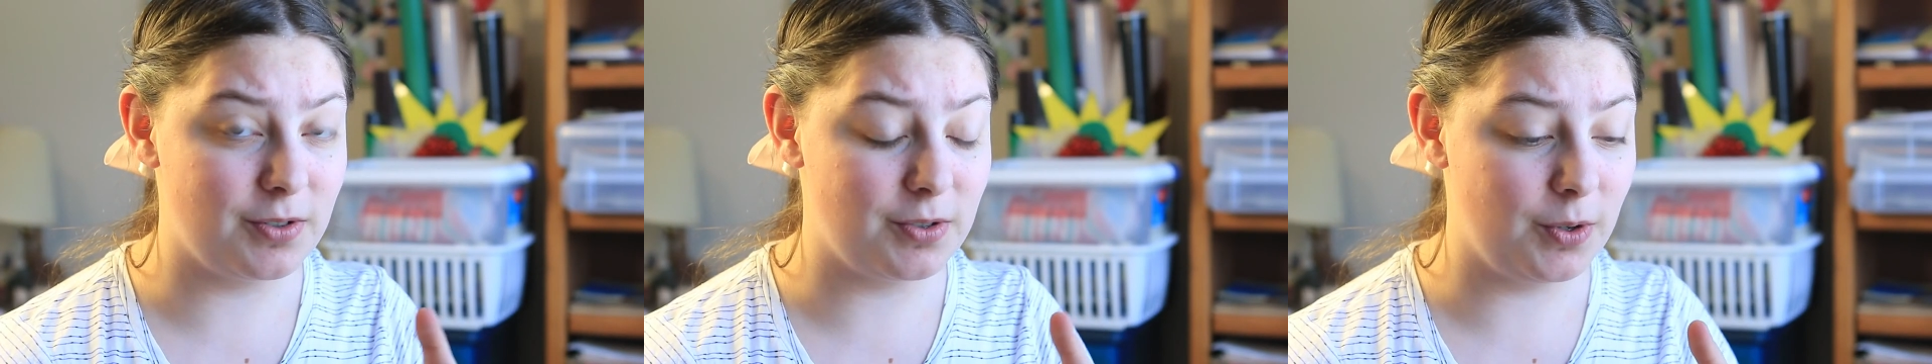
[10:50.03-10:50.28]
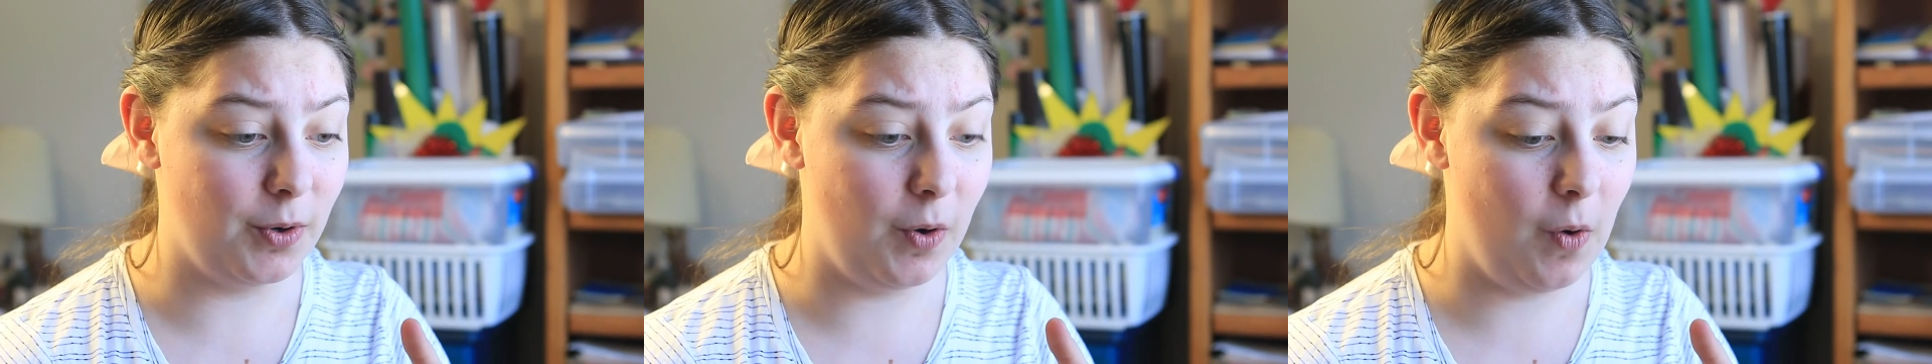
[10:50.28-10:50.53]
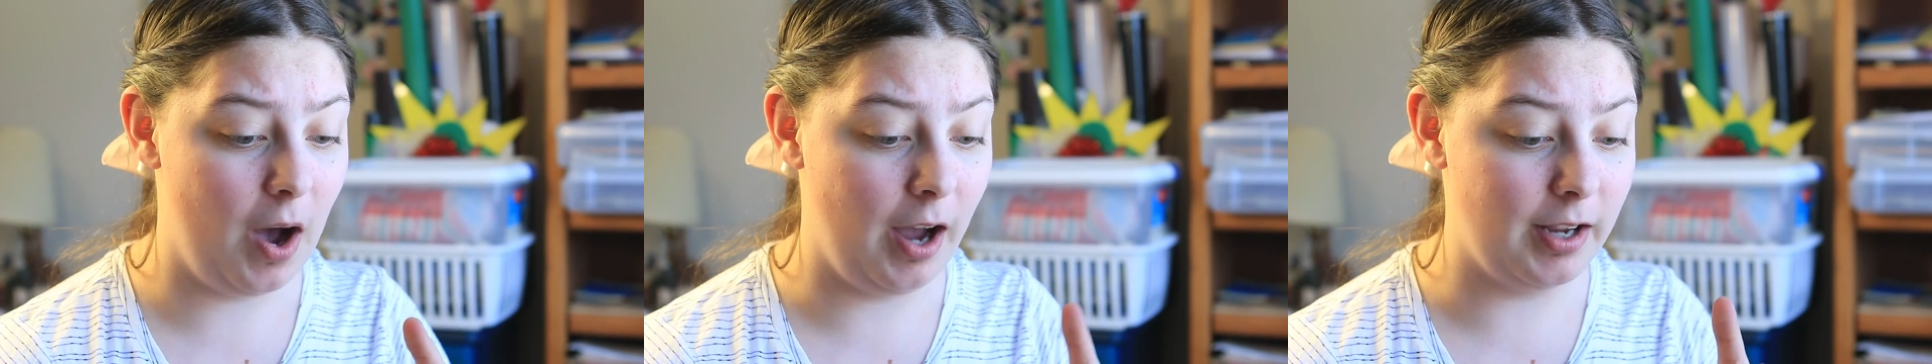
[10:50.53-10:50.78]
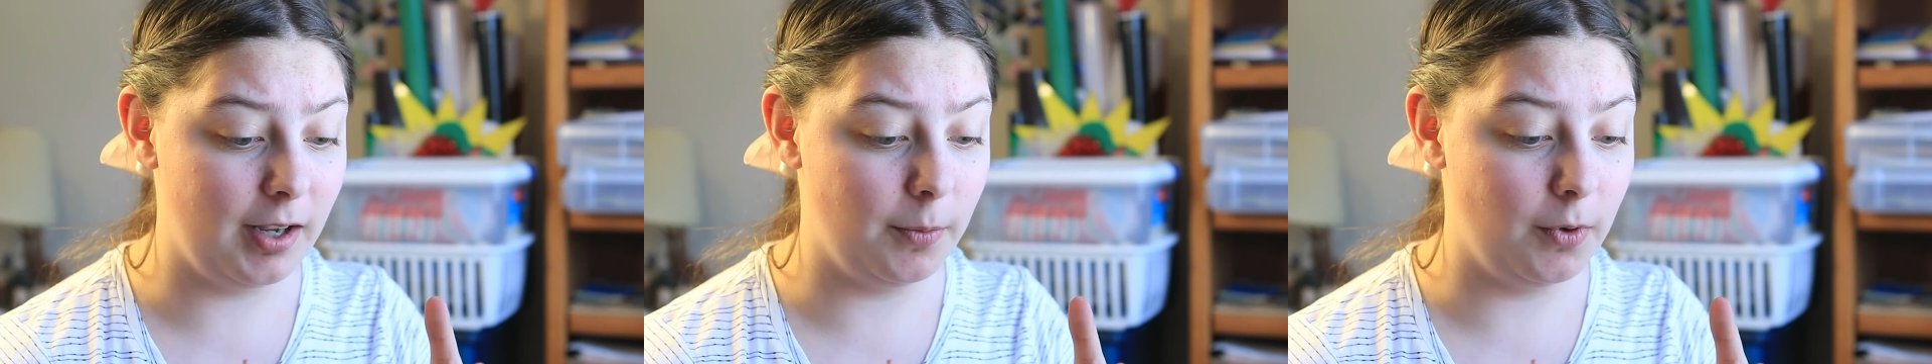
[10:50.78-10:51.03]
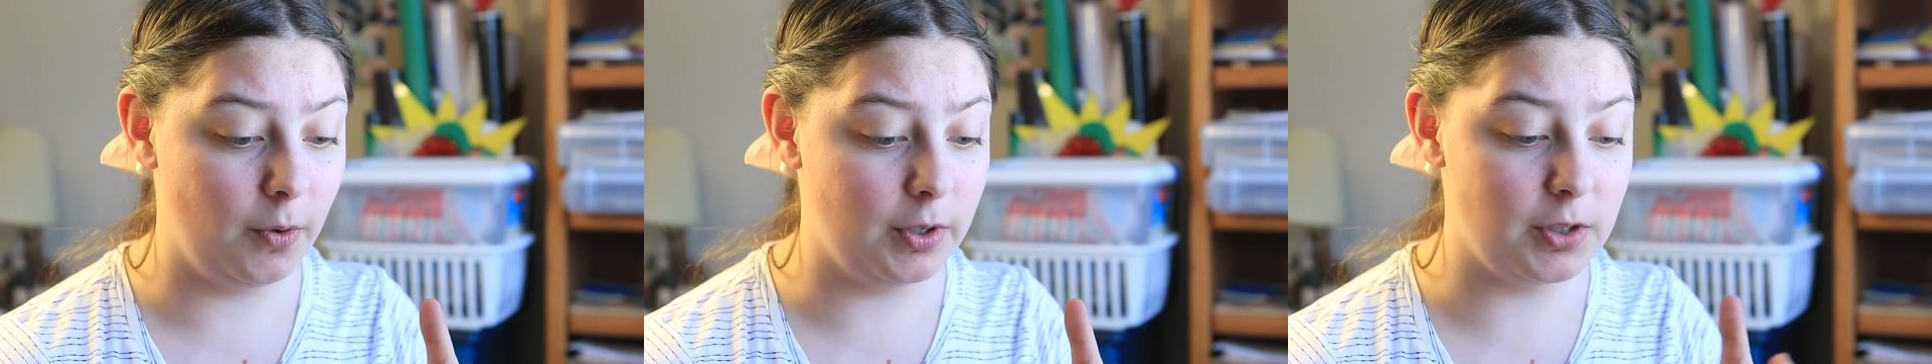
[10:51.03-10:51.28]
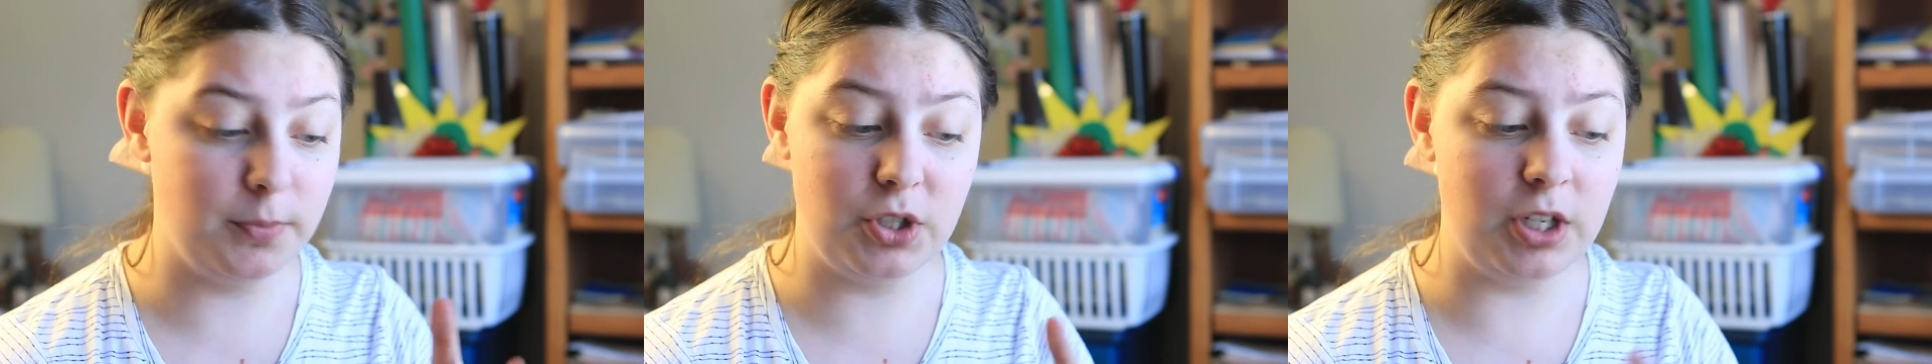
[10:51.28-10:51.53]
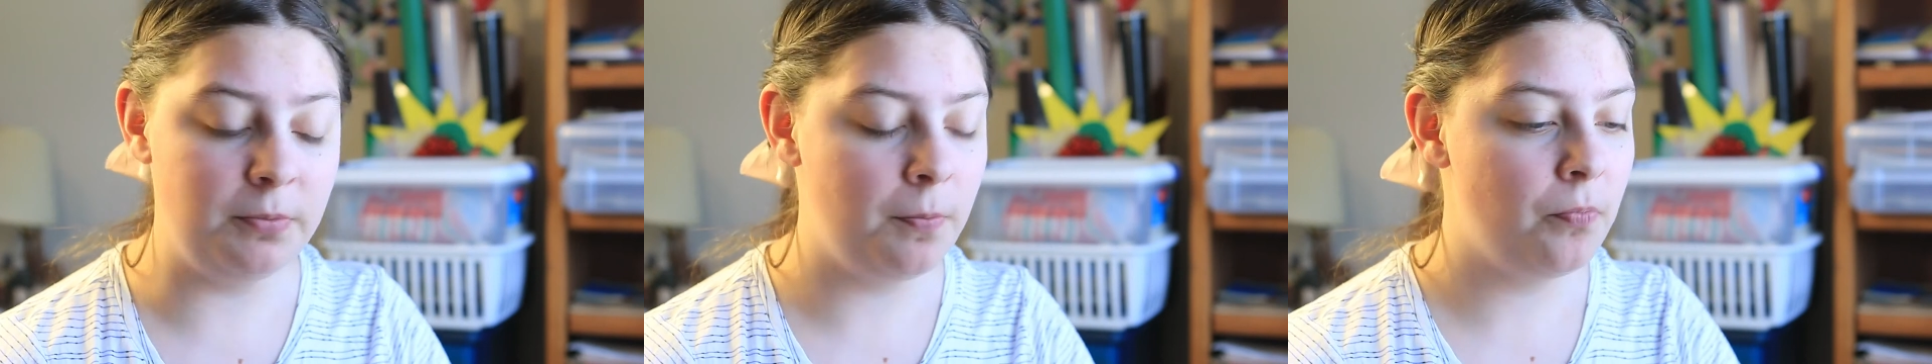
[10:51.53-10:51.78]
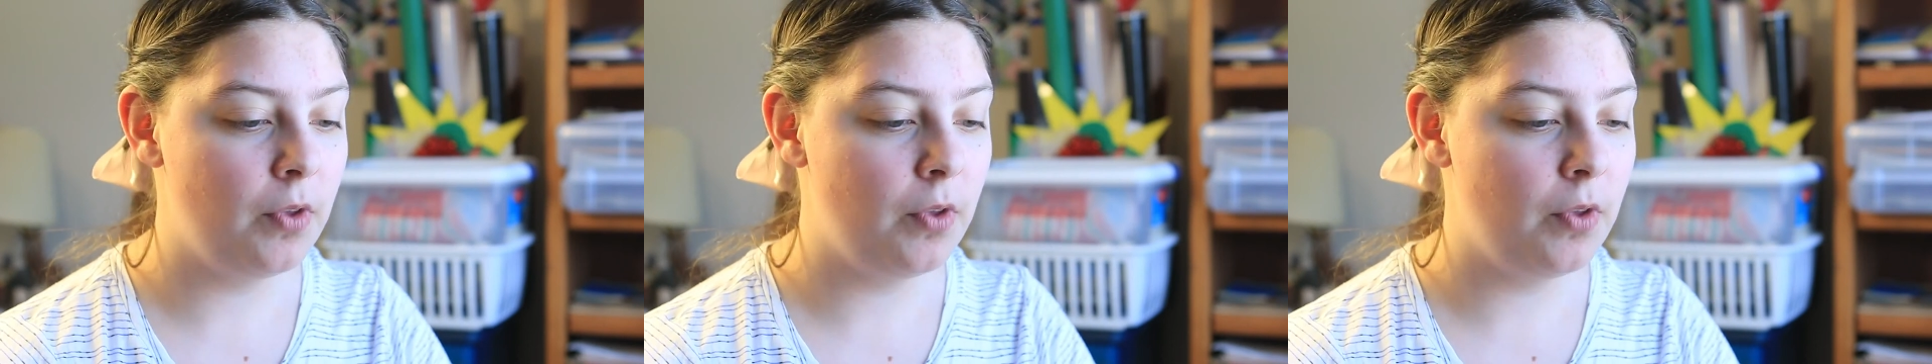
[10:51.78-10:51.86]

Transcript: So I am going to machine.